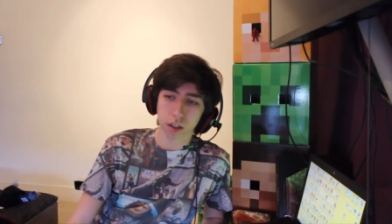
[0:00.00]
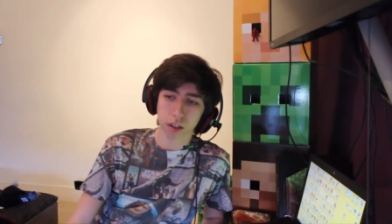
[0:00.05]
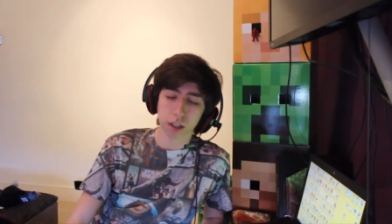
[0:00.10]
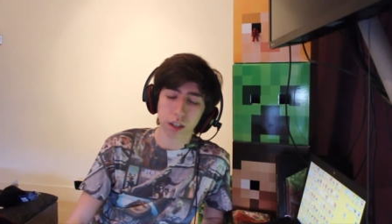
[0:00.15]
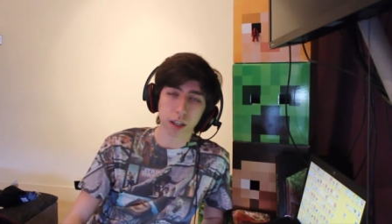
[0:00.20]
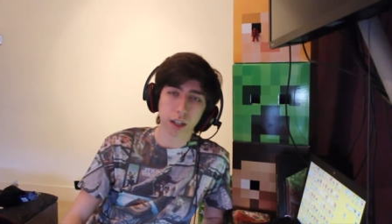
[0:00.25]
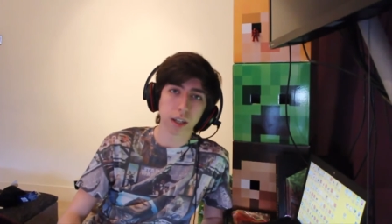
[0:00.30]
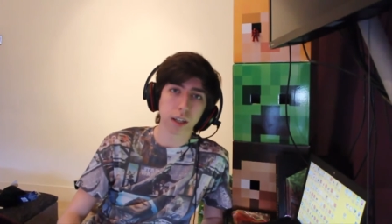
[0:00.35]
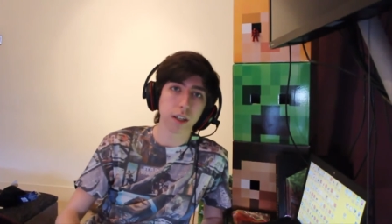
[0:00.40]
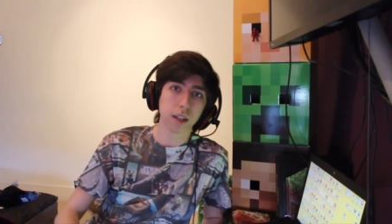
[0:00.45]

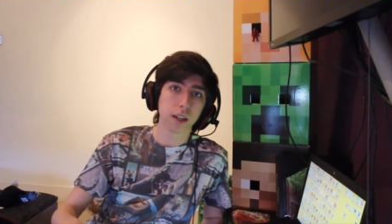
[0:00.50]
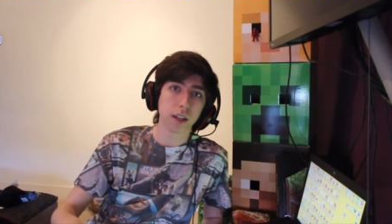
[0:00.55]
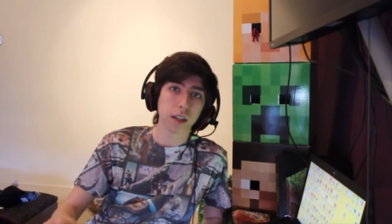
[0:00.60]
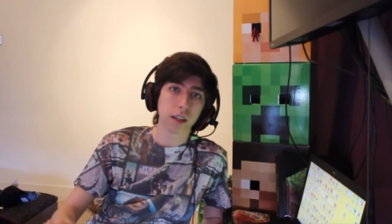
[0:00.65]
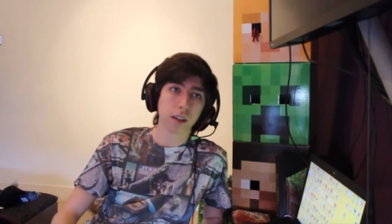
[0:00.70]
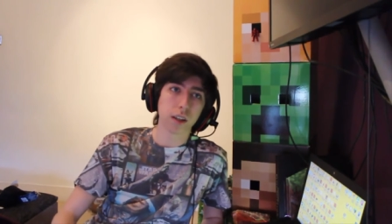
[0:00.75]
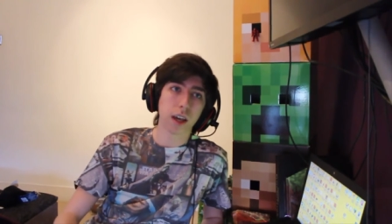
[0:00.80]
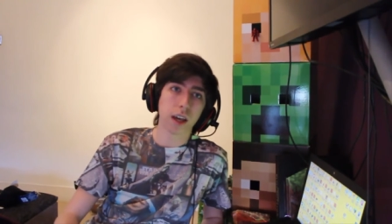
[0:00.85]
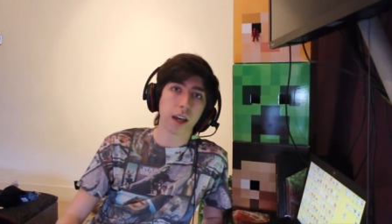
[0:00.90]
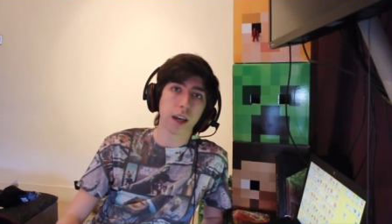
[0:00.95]
Yeah,
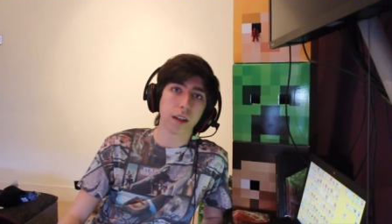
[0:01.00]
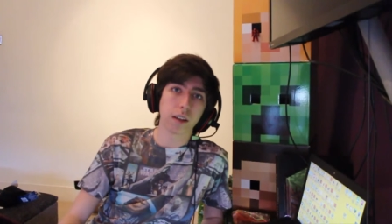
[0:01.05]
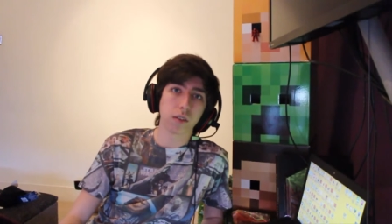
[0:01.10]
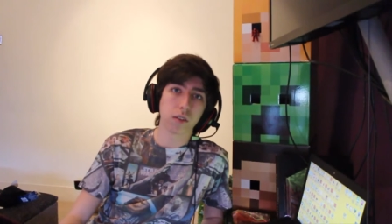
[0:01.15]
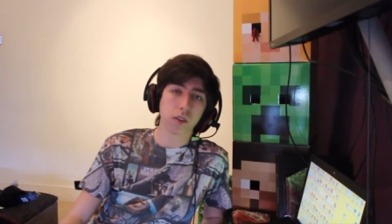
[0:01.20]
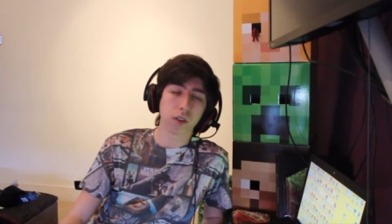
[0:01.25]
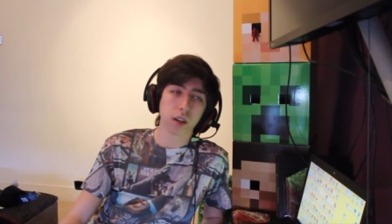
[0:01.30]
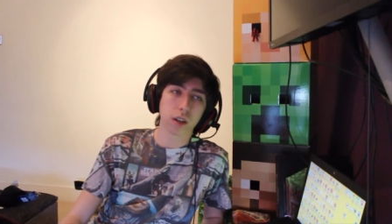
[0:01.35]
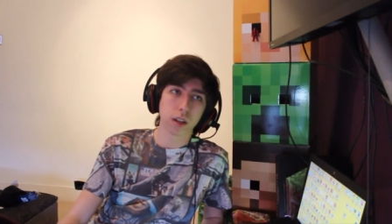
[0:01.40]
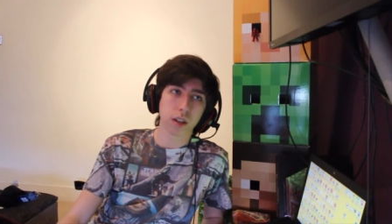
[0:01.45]

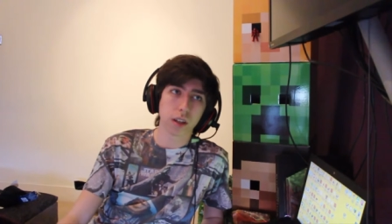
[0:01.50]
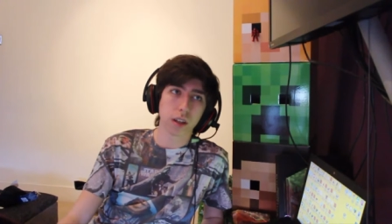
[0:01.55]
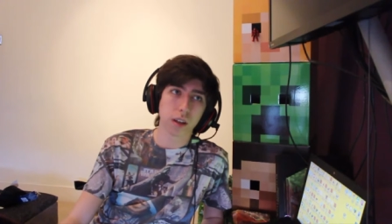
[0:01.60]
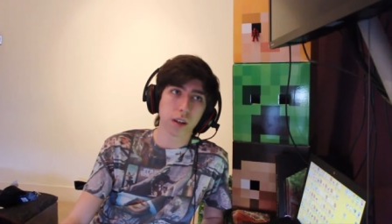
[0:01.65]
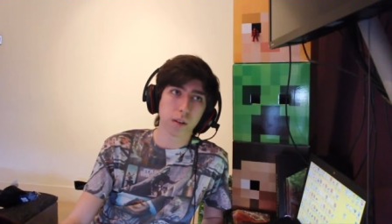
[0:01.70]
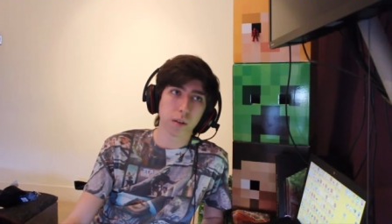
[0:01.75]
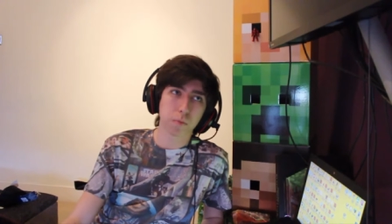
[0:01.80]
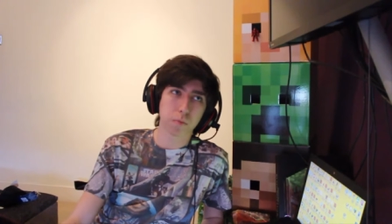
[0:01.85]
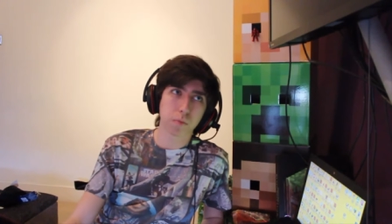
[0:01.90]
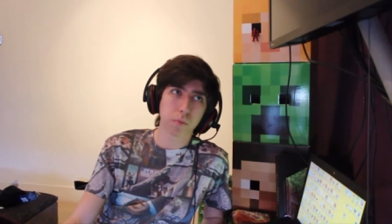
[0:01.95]
and uh,
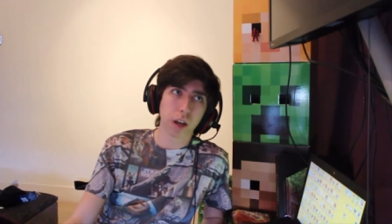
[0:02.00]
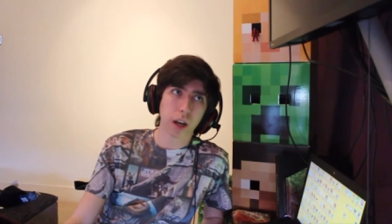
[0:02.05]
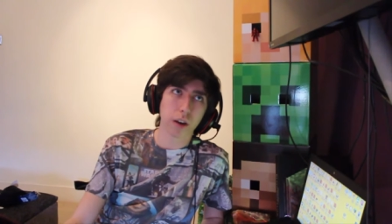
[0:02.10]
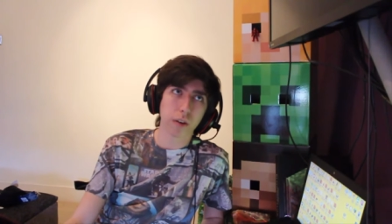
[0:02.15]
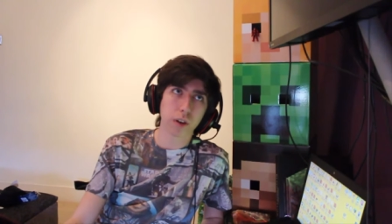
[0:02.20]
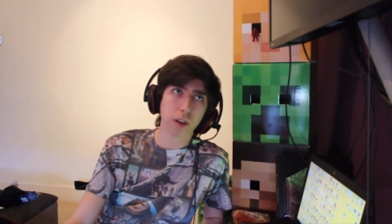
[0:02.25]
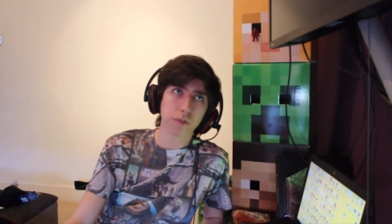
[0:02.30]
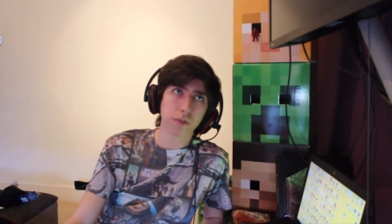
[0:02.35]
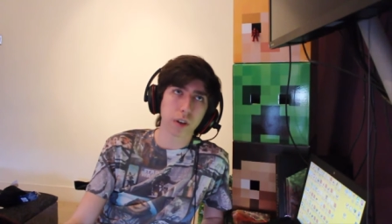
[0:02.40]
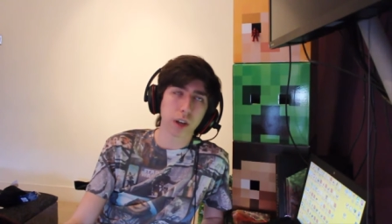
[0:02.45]
I'll, I'll
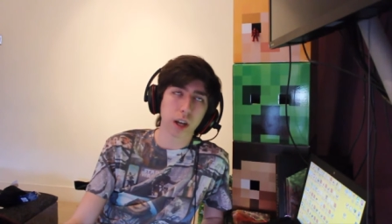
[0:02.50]
leave.